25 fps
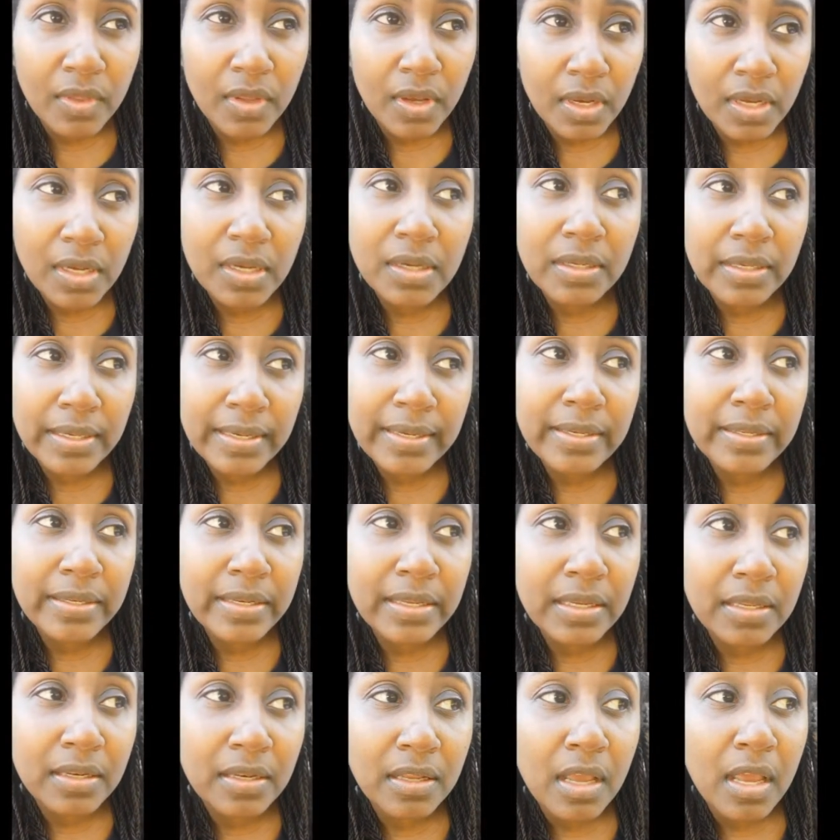Oh, uh, yeah, you
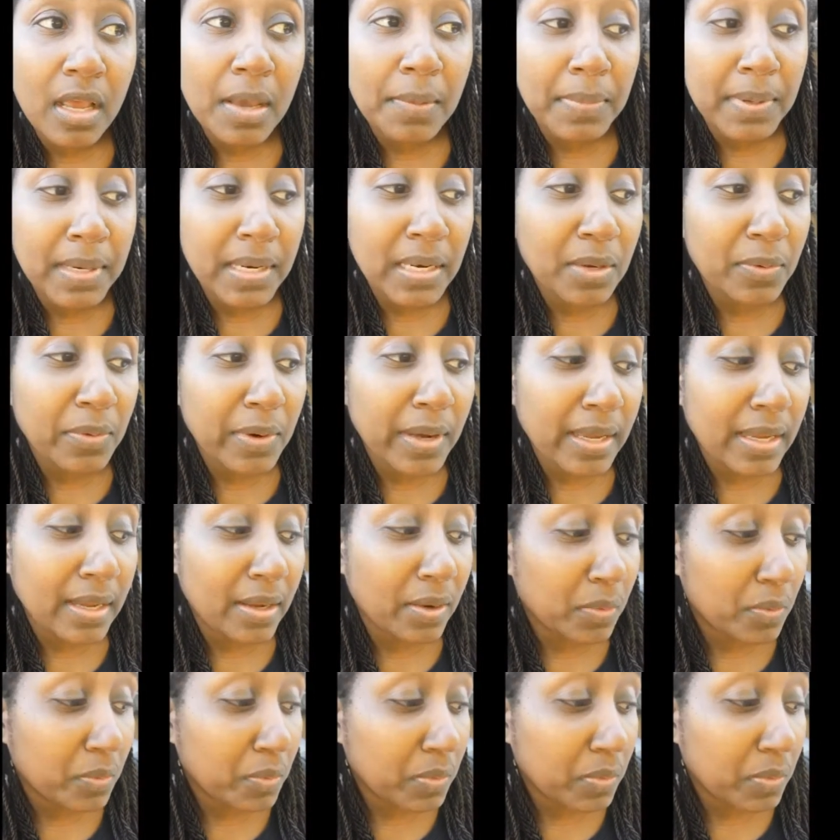did. I but did anyway, not.